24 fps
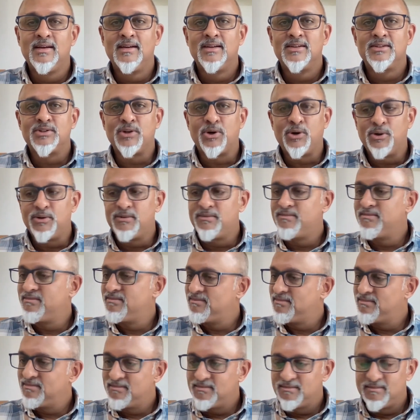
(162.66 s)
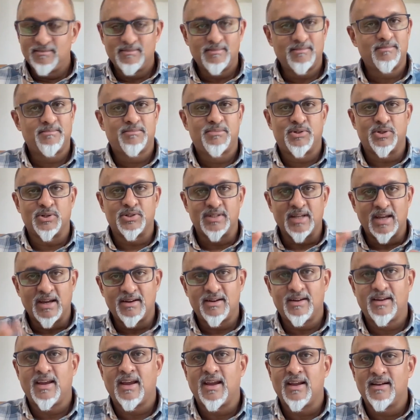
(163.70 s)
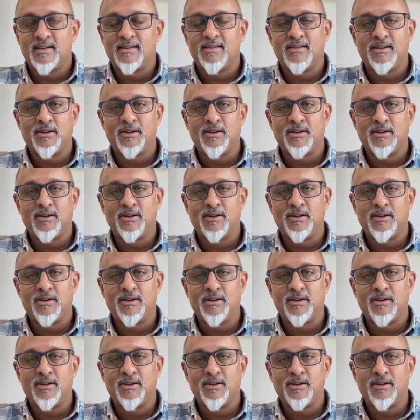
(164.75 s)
So, to say it again,